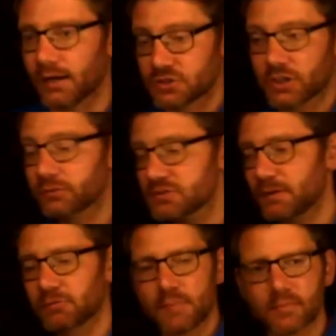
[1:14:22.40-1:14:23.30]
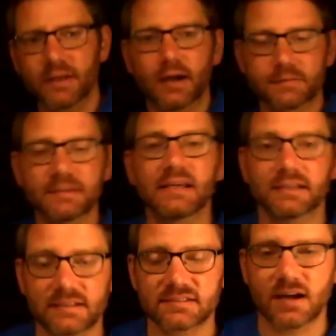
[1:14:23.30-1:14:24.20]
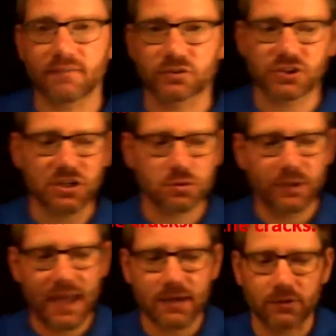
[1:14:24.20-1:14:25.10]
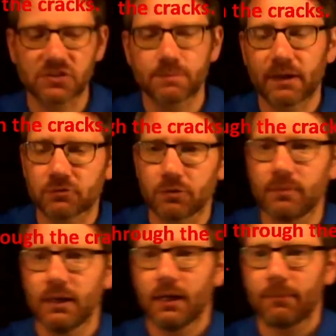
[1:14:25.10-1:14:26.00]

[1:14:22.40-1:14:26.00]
Generally speaking, remember that at the beginning of this conversation we had our spectrum